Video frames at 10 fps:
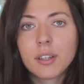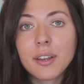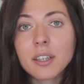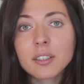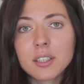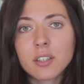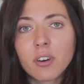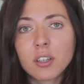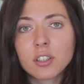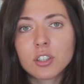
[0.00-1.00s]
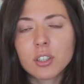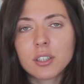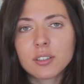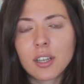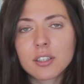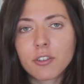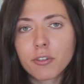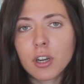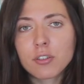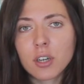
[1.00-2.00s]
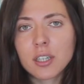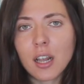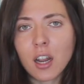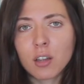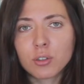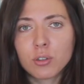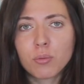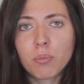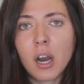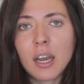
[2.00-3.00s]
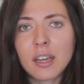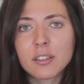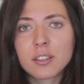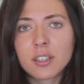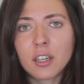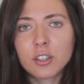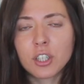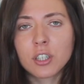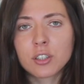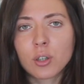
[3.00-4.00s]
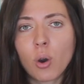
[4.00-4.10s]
The next disadvantage is that Freetrade allows you to buy and sell shares